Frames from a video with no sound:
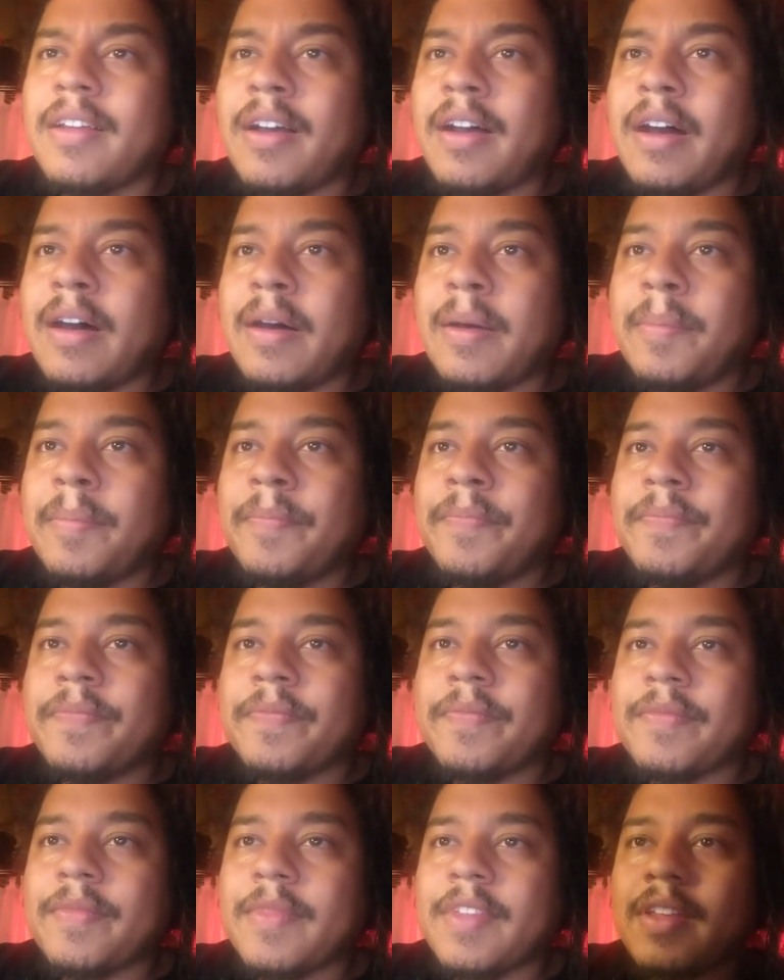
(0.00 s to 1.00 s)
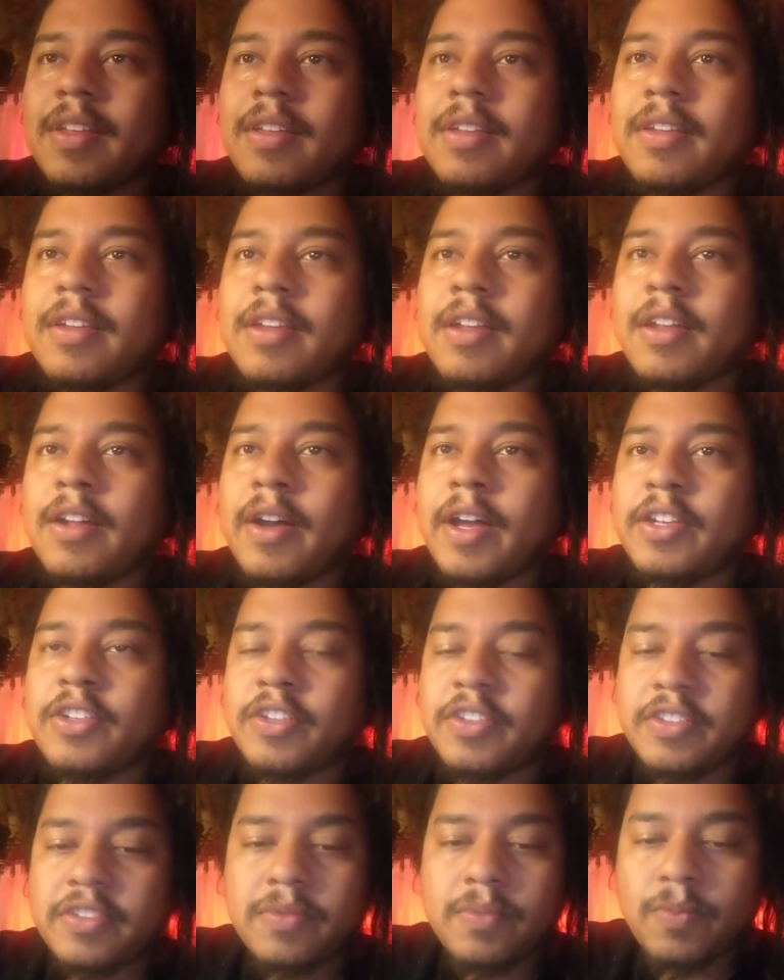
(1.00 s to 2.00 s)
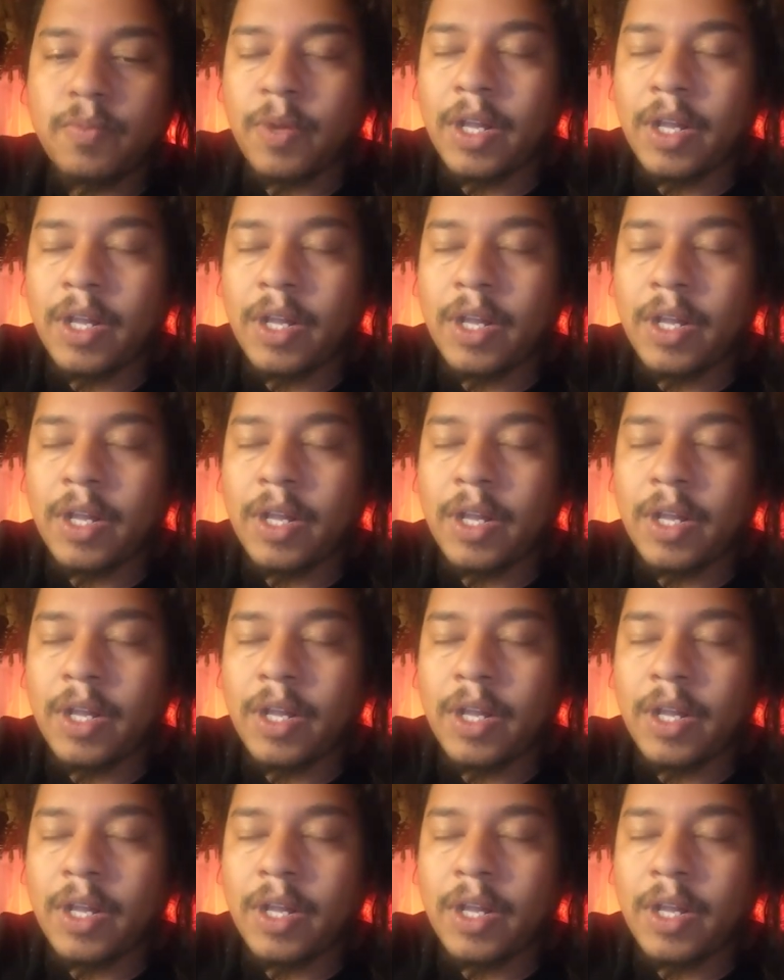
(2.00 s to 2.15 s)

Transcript: I just,